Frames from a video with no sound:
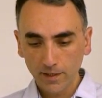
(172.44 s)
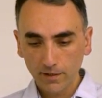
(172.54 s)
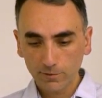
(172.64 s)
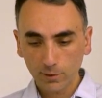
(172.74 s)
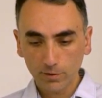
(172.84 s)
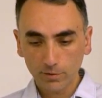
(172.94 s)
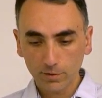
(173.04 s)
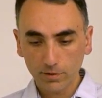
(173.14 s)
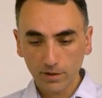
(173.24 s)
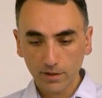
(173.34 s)

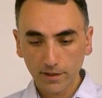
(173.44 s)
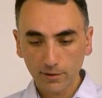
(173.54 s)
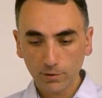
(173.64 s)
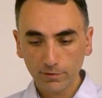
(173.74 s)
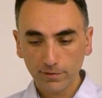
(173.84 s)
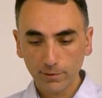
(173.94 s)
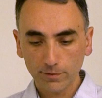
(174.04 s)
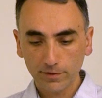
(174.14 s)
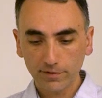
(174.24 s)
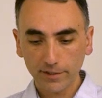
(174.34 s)
So in the overview
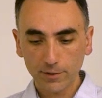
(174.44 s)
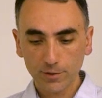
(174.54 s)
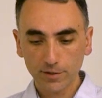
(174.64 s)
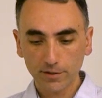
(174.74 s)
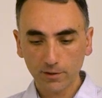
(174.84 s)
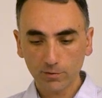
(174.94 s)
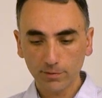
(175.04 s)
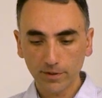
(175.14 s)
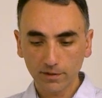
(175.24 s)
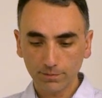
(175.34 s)
of the session, there will
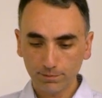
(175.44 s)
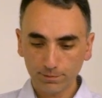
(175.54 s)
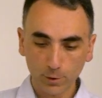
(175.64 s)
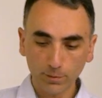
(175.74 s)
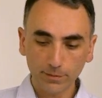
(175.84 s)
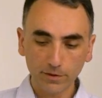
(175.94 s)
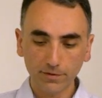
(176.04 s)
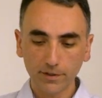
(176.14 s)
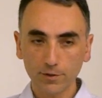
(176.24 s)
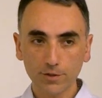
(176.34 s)
be the problem
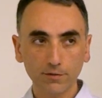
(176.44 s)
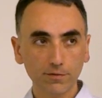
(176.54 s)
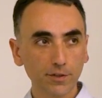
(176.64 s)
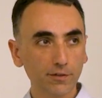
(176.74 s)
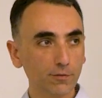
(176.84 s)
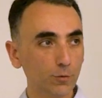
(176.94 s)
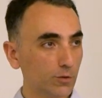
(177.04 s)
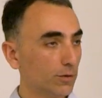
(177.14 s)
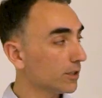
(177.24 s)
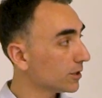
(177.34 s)
definition first,
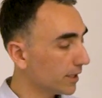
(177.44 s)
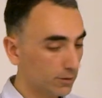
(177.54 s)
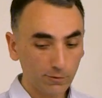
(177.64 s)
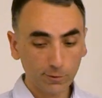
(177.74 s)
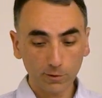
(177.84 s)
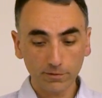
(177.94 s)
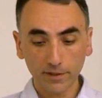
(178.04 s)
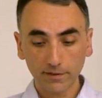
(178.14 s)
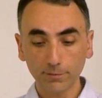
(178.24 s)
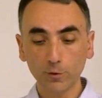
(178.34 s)
what we are trying to solve,
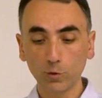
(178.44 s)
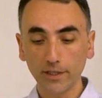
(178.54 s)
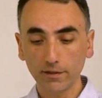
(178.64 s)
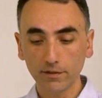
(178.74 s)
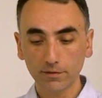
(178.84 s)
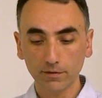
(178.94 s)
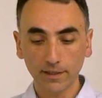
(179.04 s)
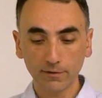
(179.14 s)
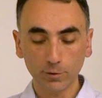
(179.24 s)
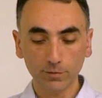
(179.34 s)
then some tooling,
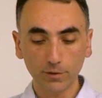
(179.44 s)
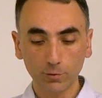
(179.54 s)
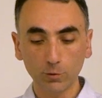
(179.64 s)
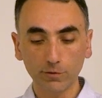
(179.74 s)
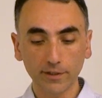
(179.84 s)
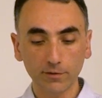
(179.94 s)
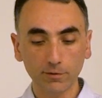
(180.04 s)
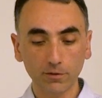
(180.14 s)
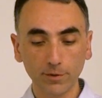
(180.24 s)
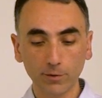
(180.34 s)
and from the tools that we
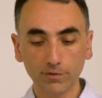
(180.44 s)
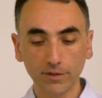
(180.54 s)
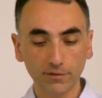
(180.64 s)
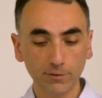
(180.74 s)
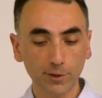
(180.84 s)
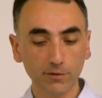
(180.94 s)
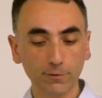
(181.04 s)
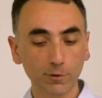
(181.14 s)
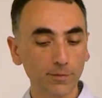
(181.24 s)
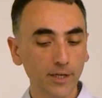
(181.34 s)
will be using is
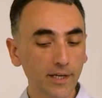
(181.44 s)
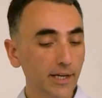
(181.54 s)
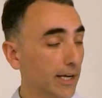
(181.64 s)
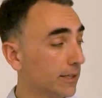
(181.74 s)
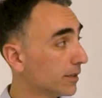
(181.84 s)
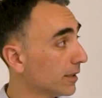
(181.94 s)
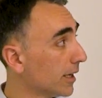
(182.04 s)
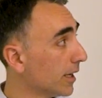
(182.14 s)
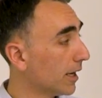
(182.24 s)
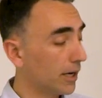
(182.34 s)
Terraform and
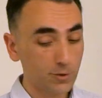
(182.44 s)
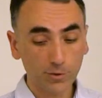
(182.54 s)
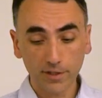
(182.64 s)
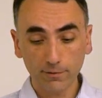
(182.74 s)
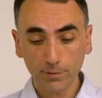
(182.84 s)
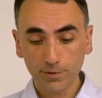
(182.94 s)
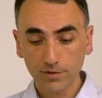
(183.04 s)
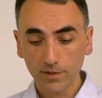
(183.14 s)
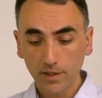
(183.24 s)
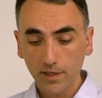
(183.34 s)
Azure DevOps.